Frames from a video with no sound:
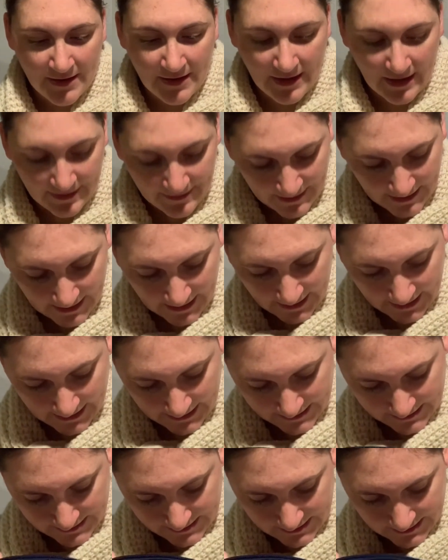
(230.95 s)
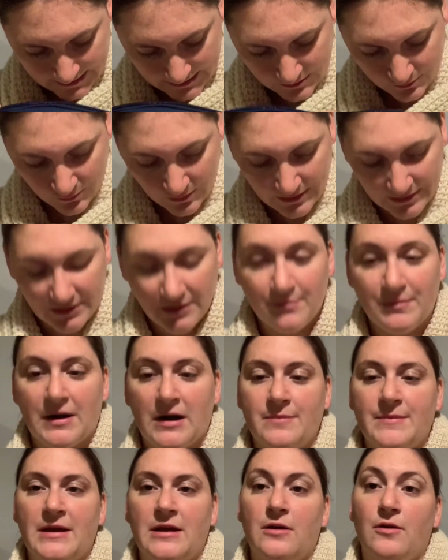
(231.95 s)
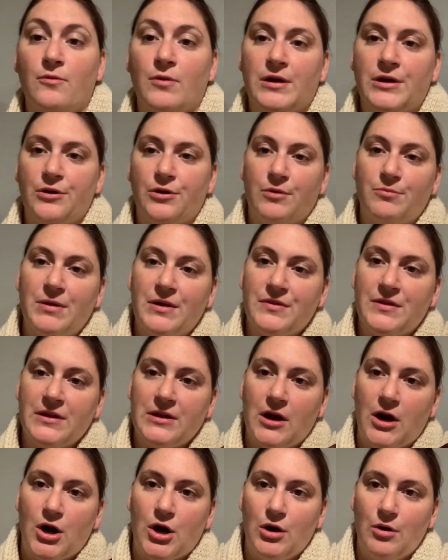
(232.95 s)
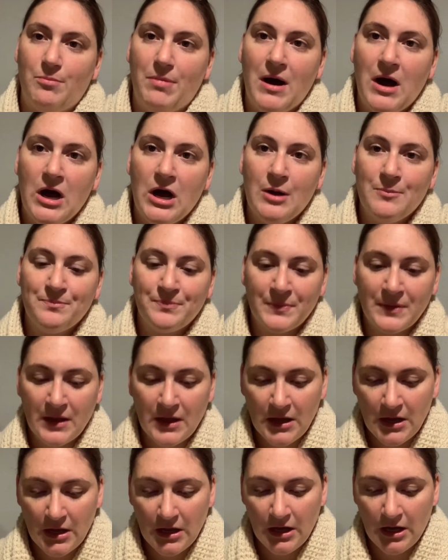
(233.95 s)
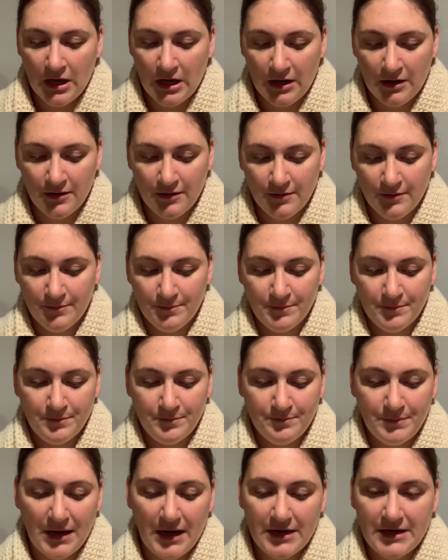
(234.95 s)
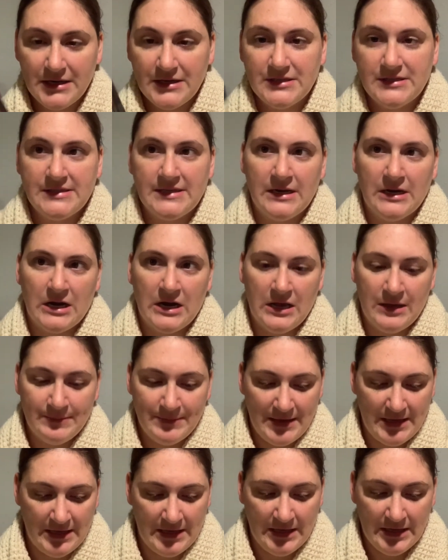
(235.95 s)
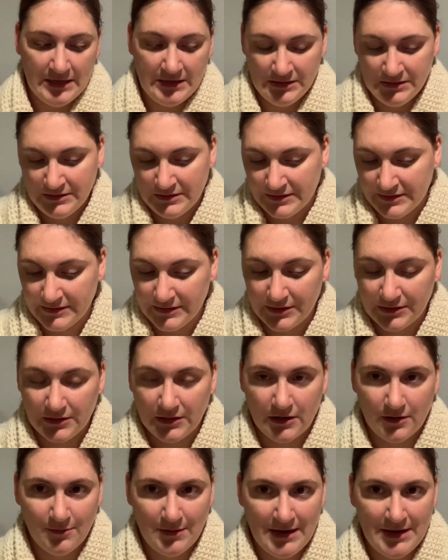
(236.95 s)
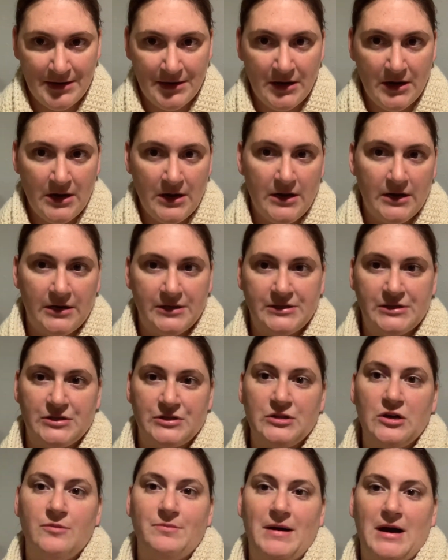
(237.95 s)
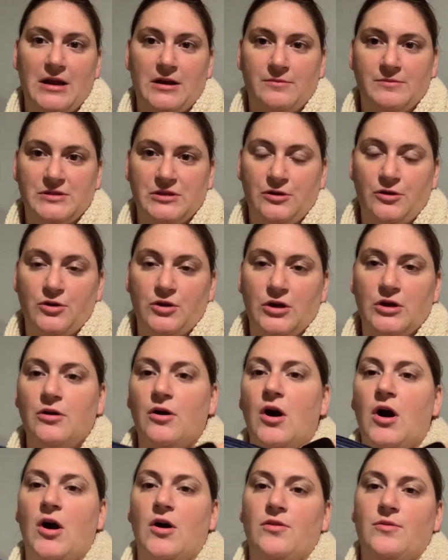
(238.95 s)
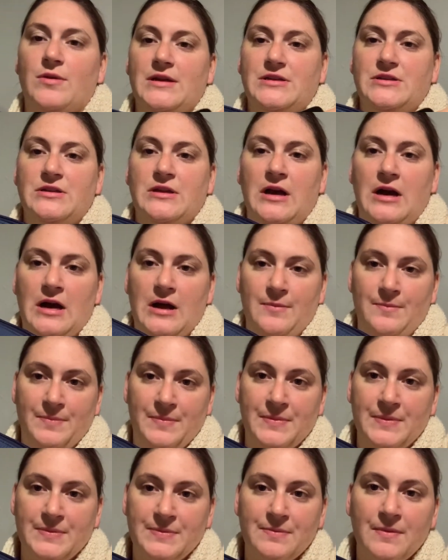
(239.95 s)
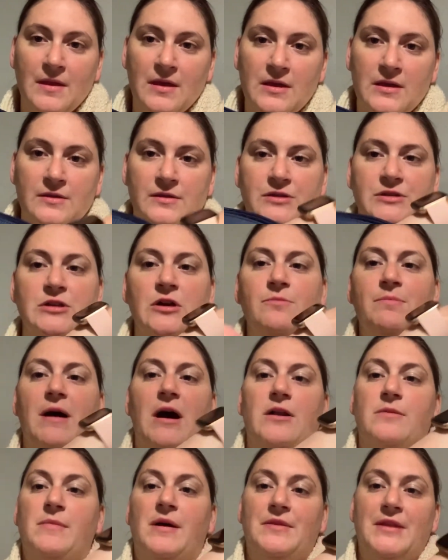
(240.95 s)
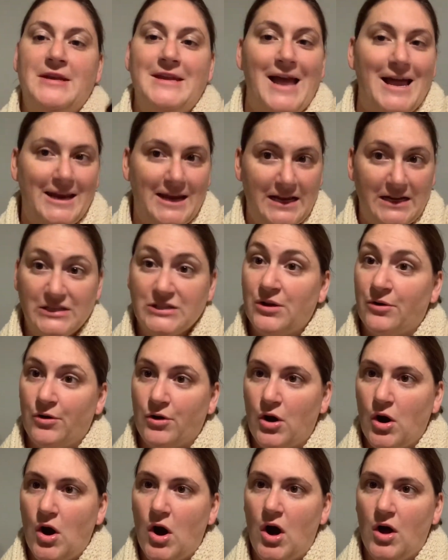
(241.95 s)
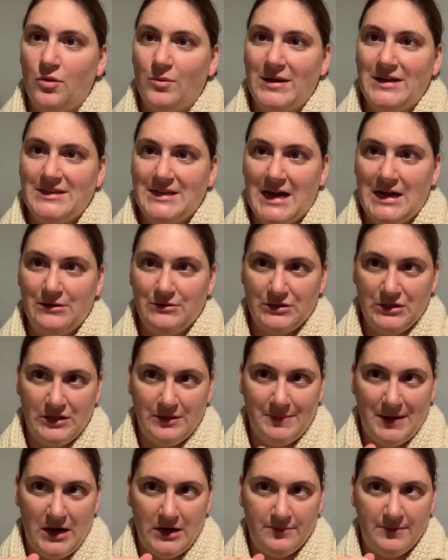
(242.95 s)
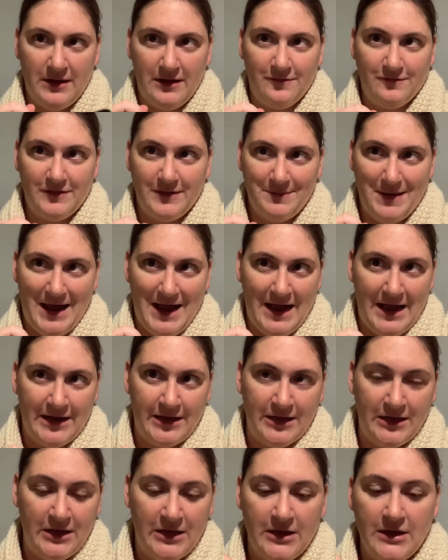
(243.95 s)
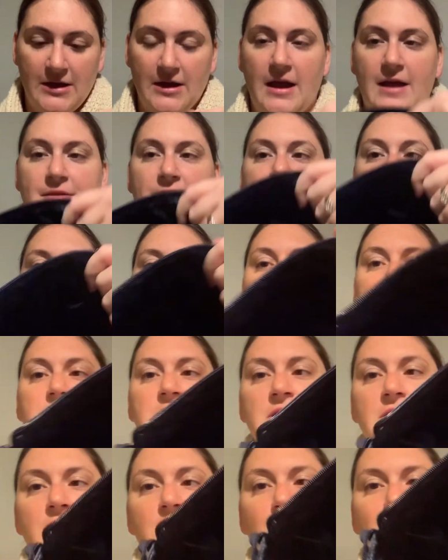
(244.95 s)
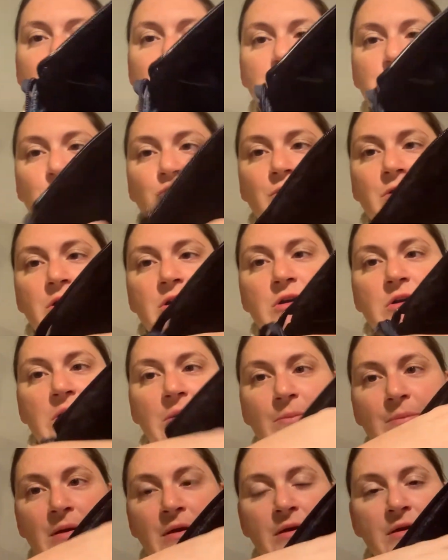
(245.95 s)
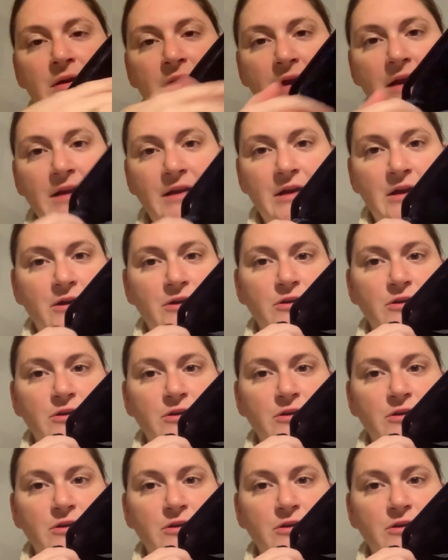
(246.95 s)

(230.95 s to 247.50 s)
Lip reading: And then it has this one compartment where you could put the Yarrow POM body serum in the littler one, because there's no bottom, so it'll go all the to, there's no bottom on the netting, so it'll go all the way down to the bottom of the bag. And then there's so much room in here.